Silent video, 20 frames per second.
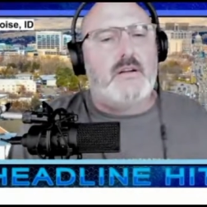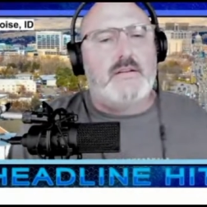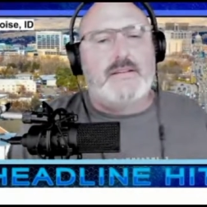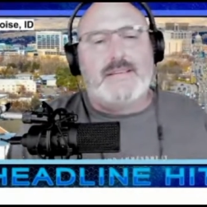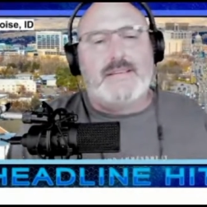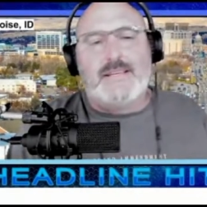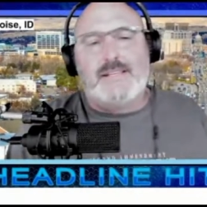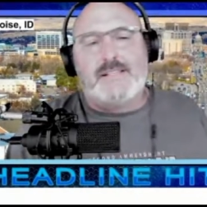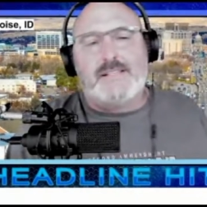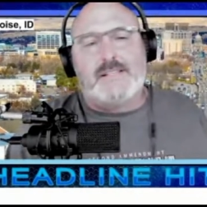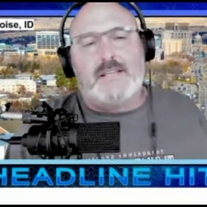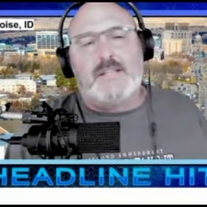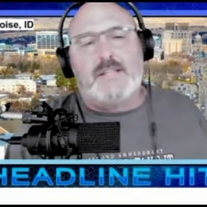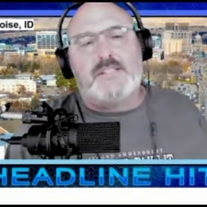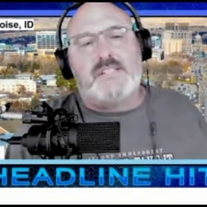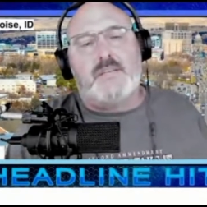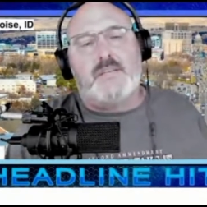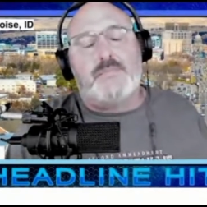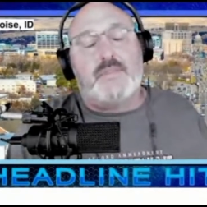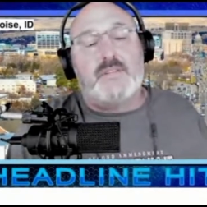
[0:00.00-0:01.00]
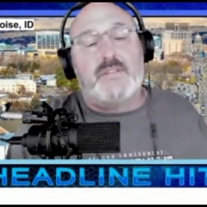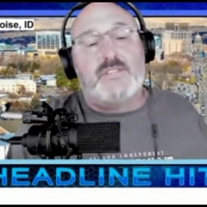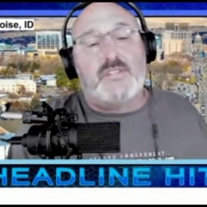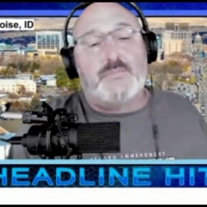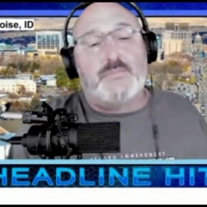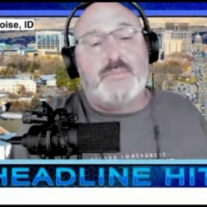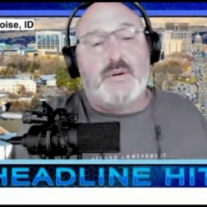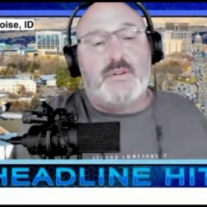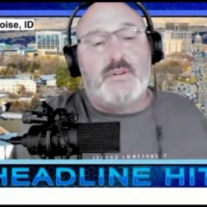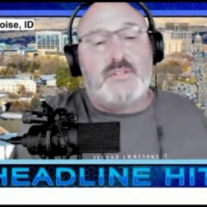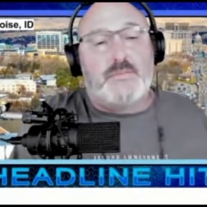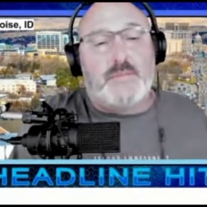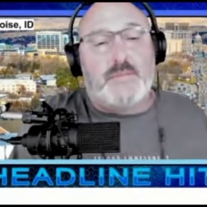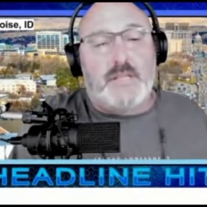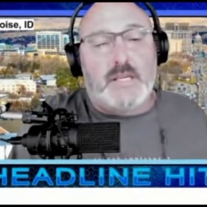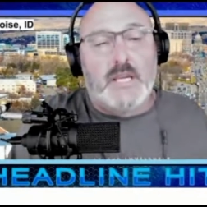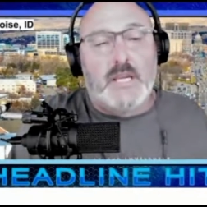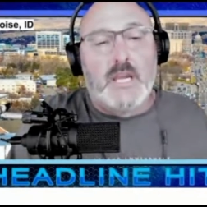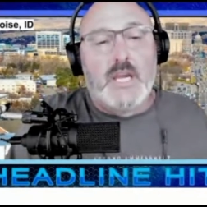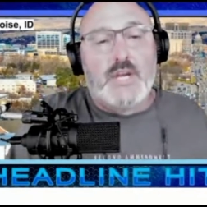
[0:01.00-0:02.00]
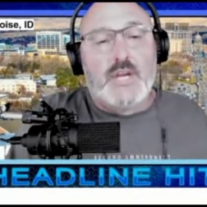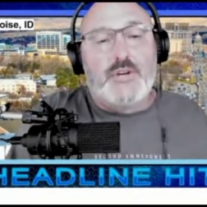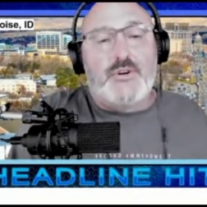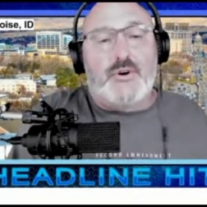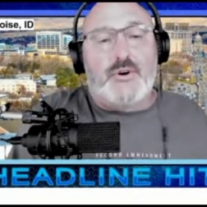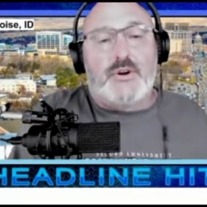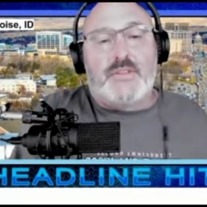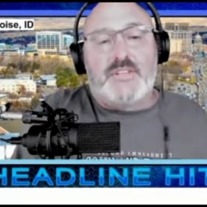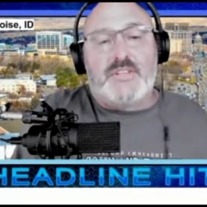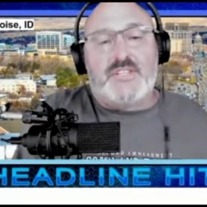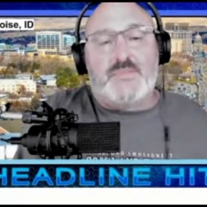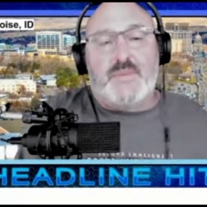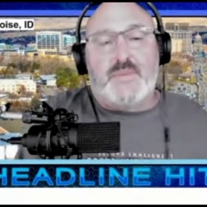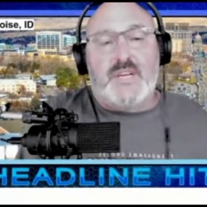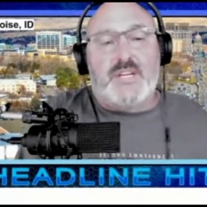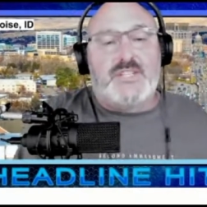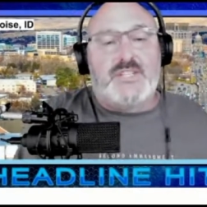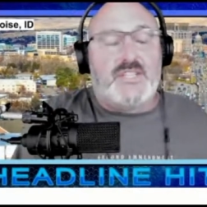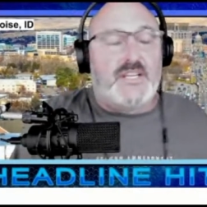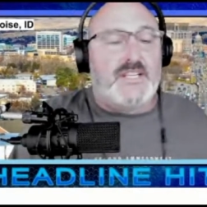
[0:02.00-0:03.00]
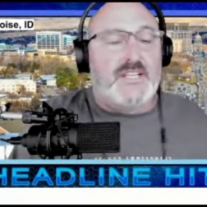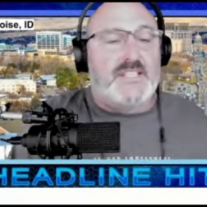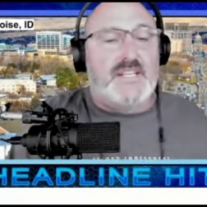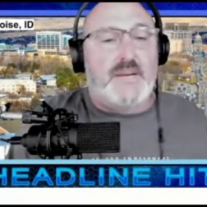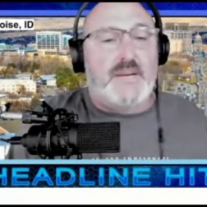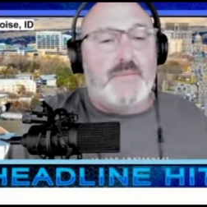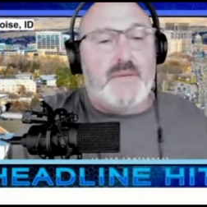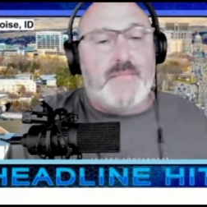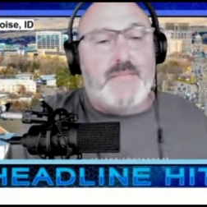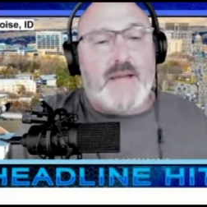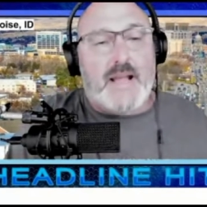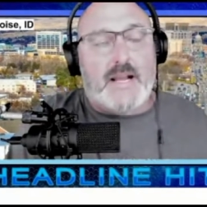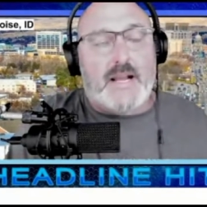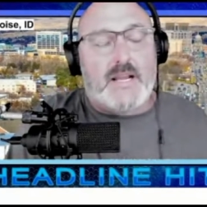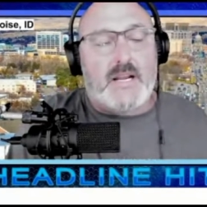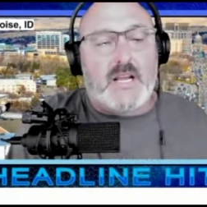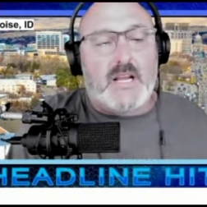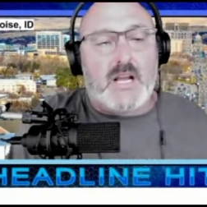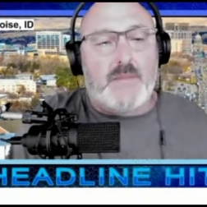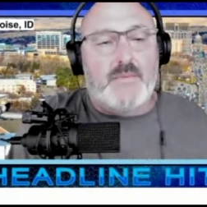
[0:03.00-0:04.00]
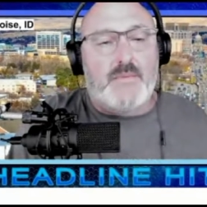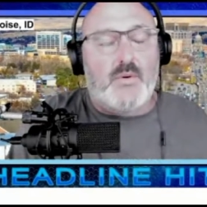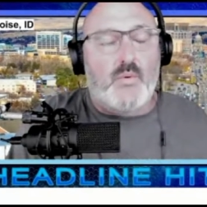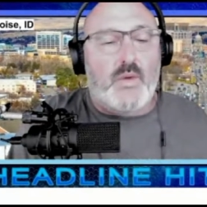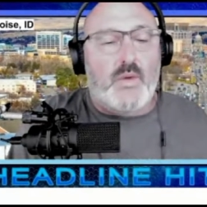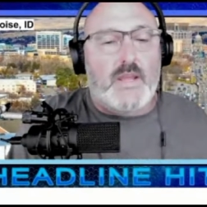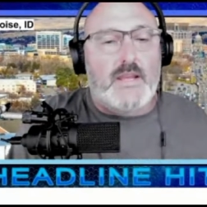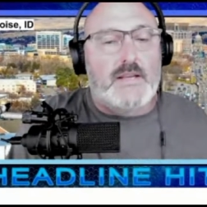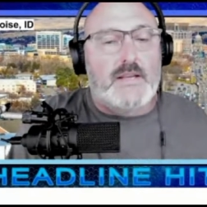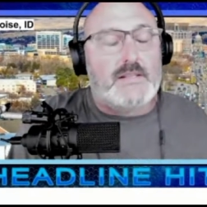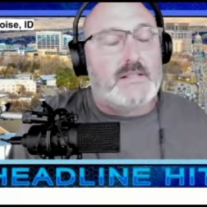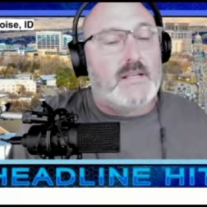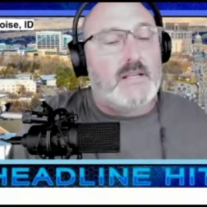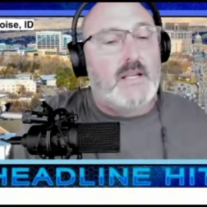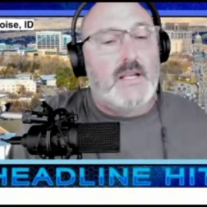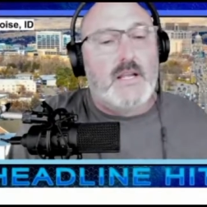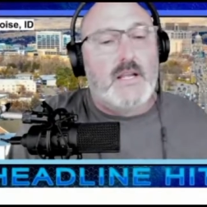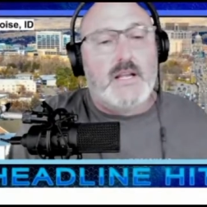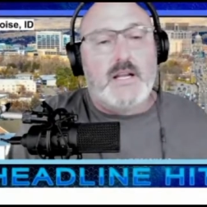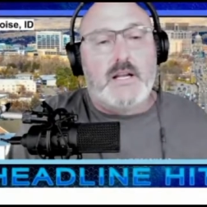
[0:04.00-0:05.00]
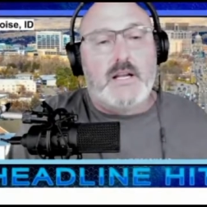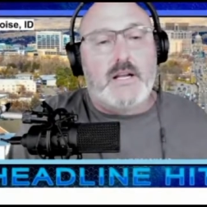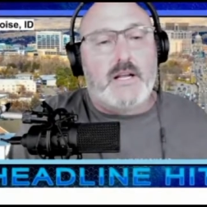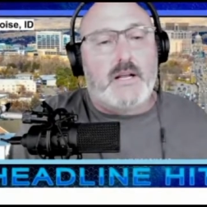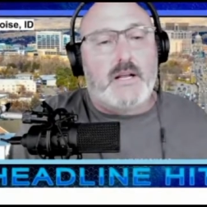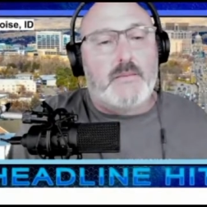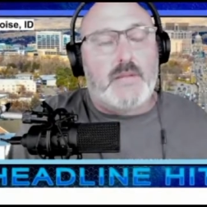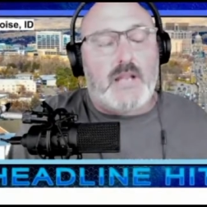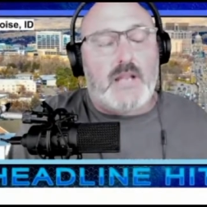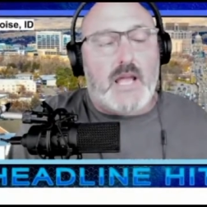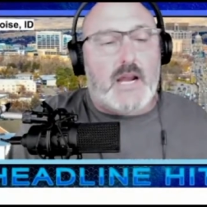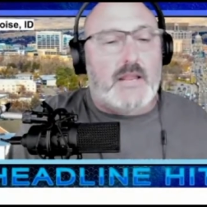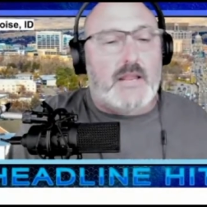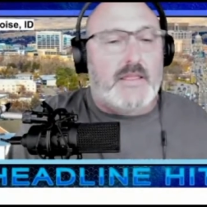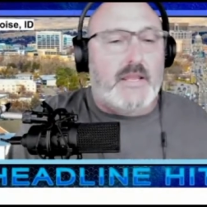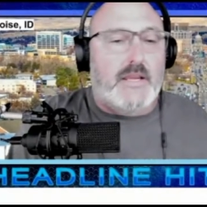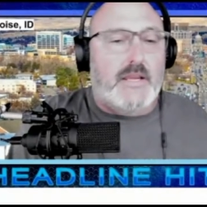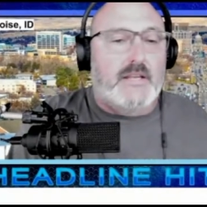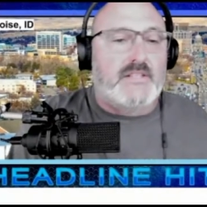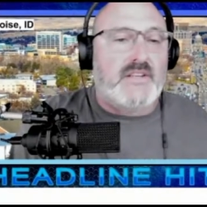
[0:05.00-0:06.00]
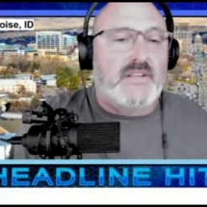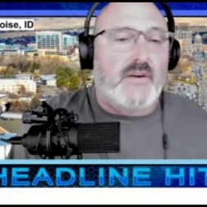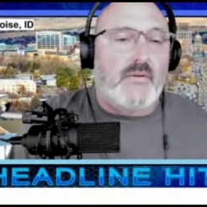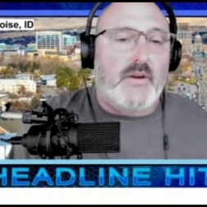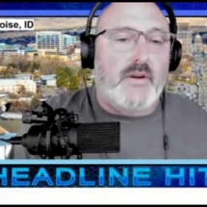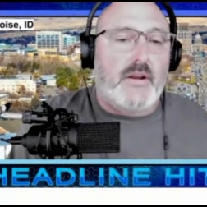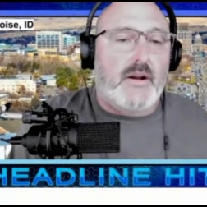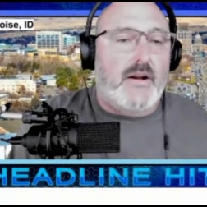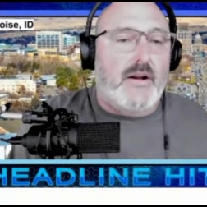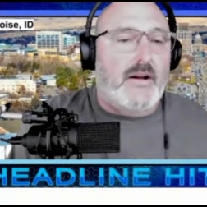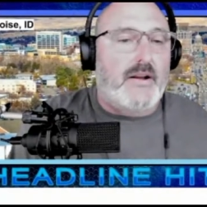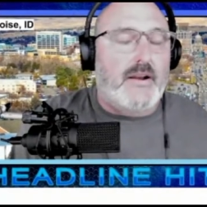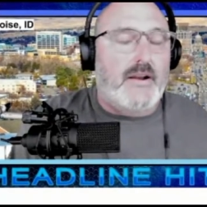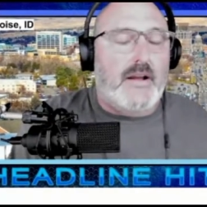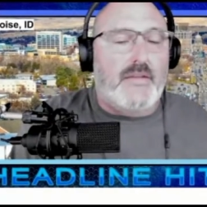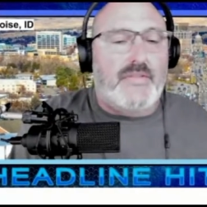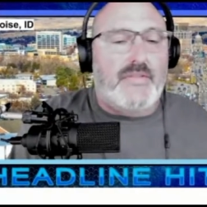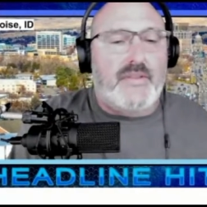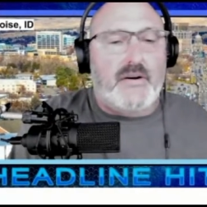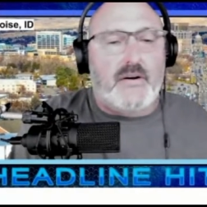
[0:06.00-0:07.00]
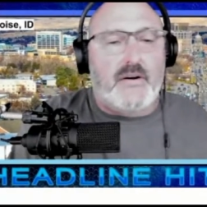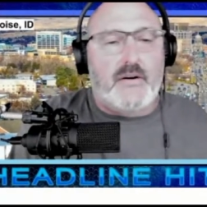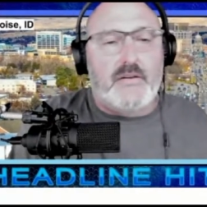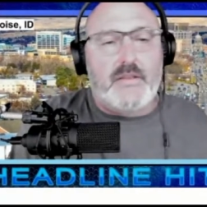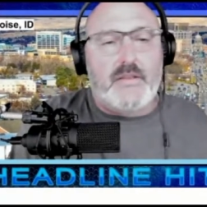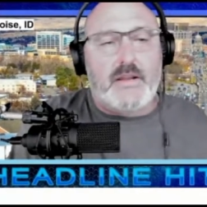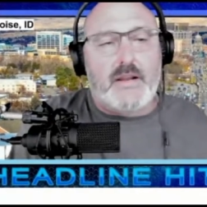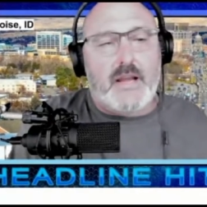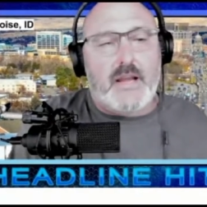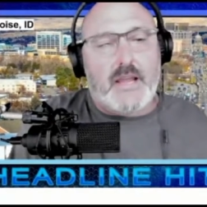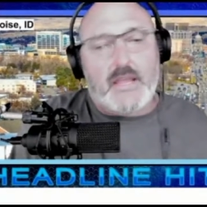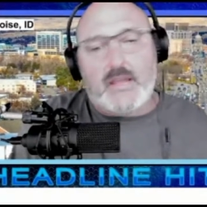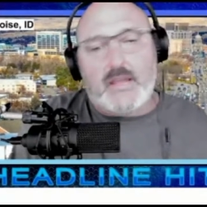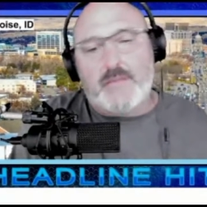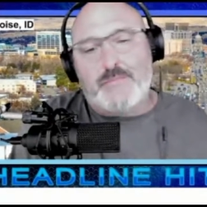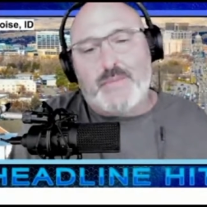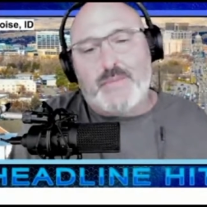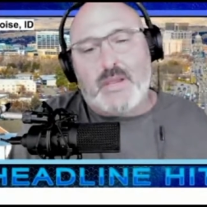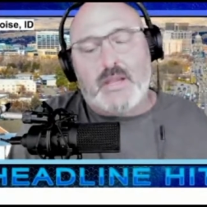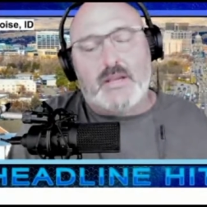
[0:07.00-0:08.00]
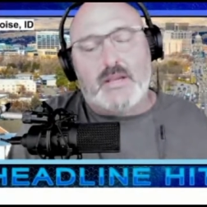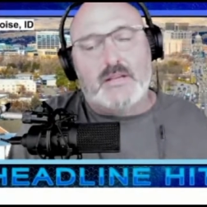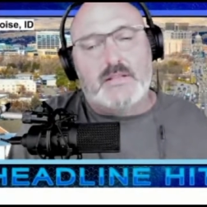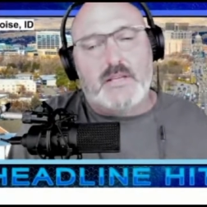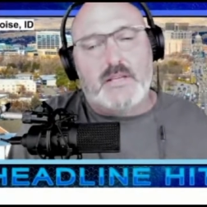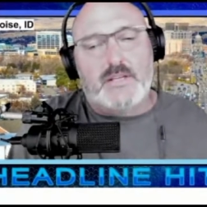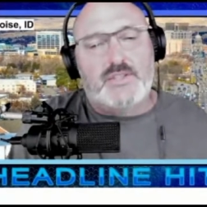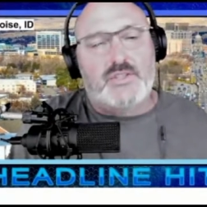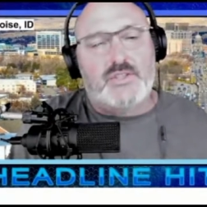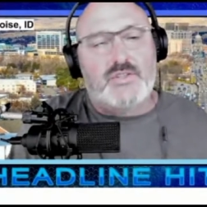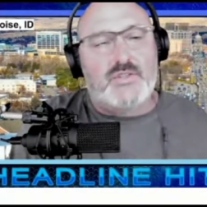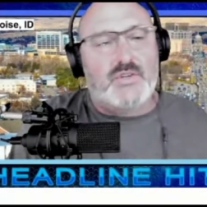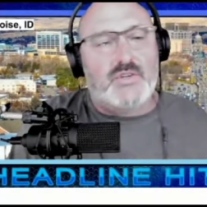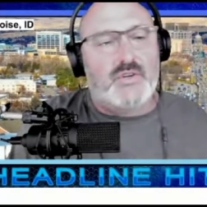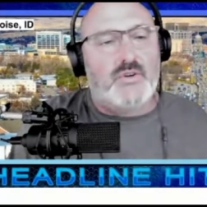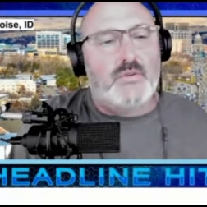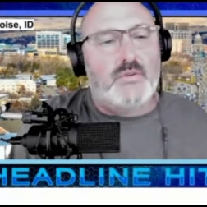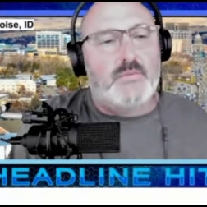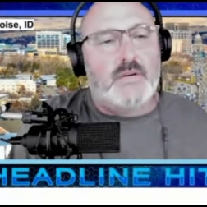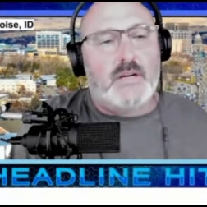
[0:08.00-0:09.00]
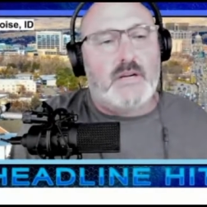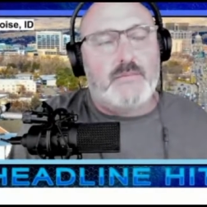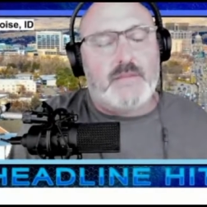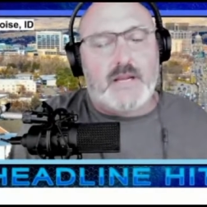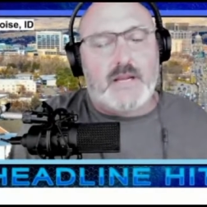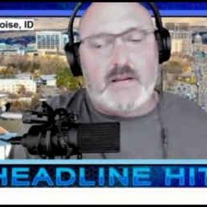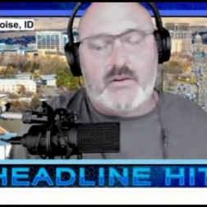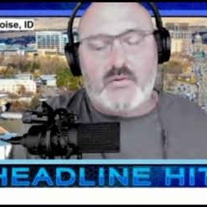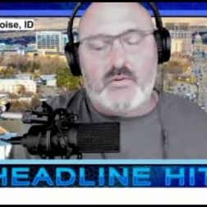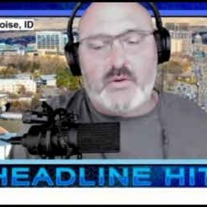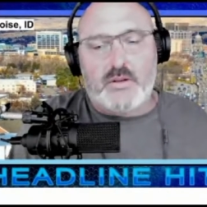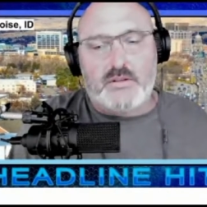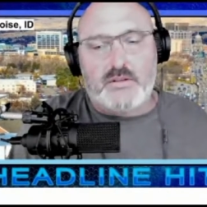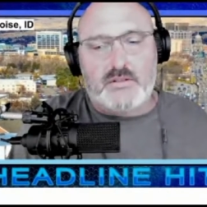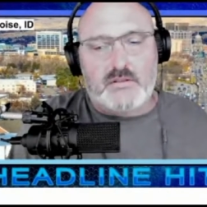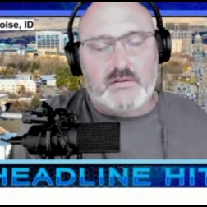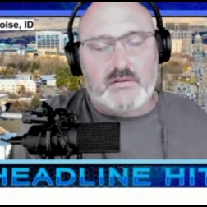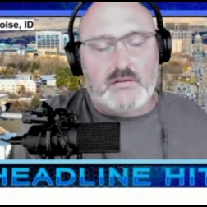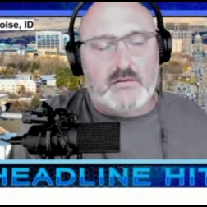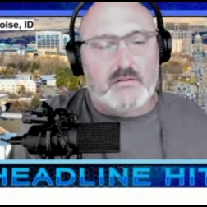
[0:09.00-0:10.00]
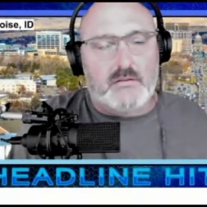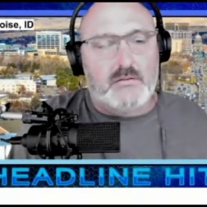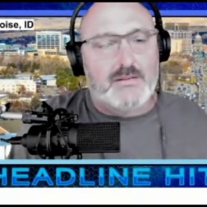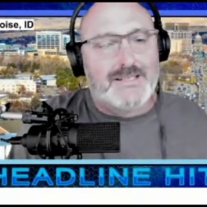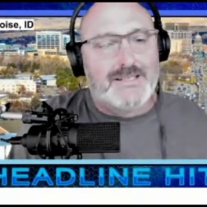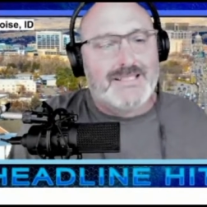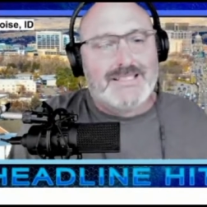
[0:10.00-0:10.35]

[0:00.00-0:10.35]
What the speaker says: He said something supposedly during the speech that he's going to be back in a couple of weeks. A lot of things going on out there that I am paying attention to, but I'm not going to